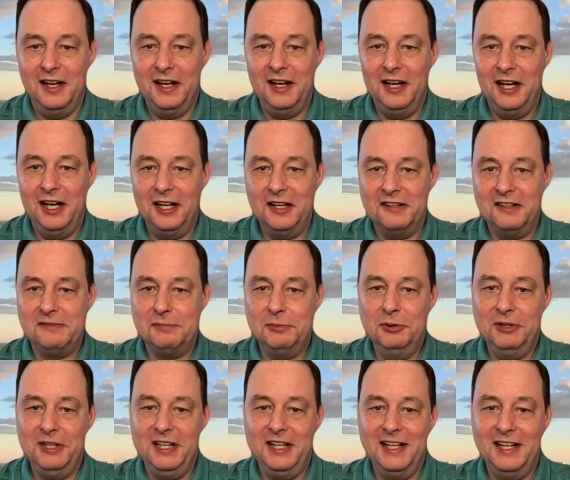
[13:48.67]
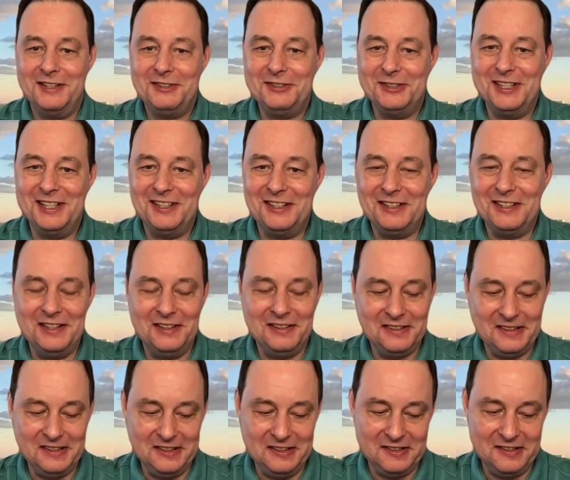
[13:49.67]
uh, spooky action at a
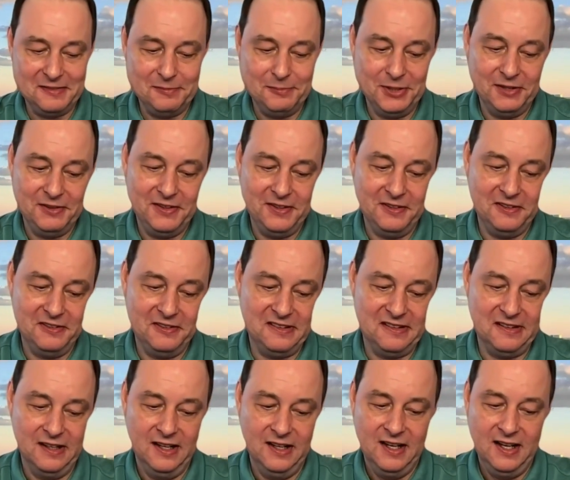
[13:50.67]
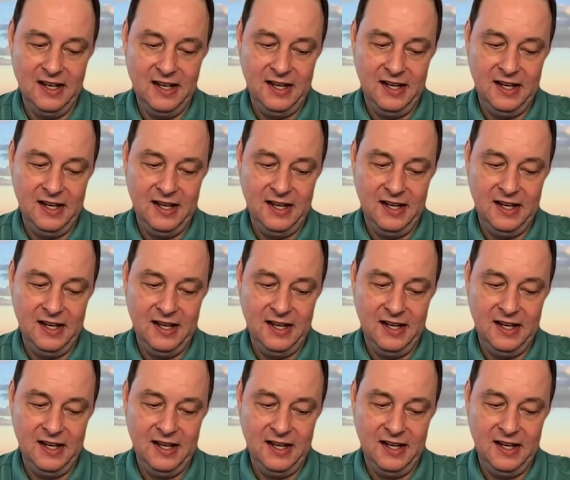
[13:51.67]
distance. But there's,